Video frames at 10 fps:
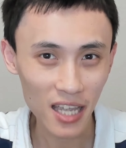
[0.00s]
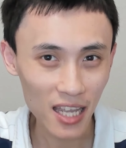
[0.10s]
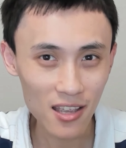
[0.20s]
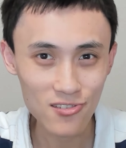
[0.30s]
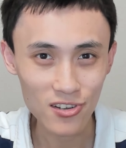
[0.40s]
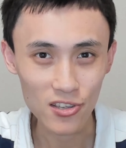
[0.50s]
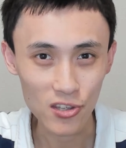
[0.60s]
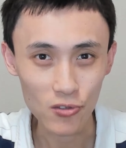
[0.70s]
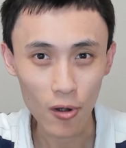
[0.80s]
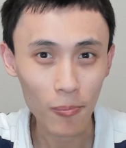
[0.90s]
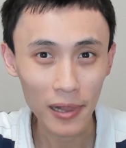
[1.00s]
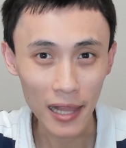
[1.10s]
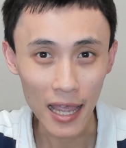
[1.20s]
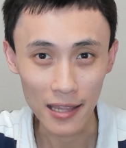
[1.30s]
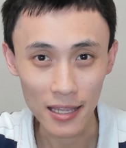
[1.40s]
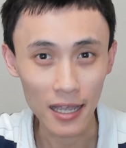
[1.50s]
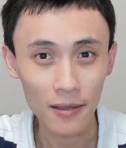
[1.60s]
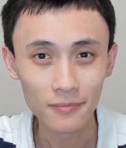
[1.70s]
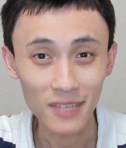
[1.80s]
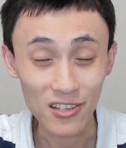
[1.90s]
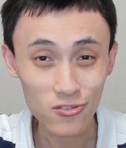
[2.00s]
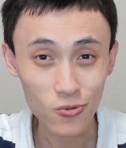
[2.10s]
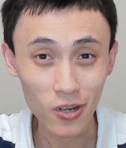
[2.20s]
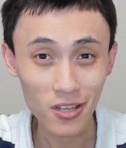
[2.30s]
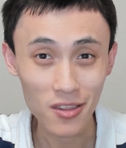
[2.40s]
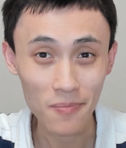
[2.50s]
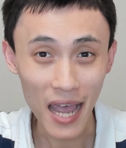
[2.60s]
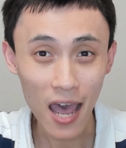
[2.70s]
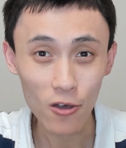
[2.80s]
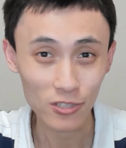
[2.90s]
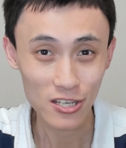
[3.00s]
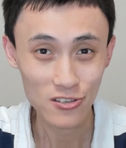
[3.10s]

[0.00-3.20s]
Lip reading: energy in your plant, then sort them out.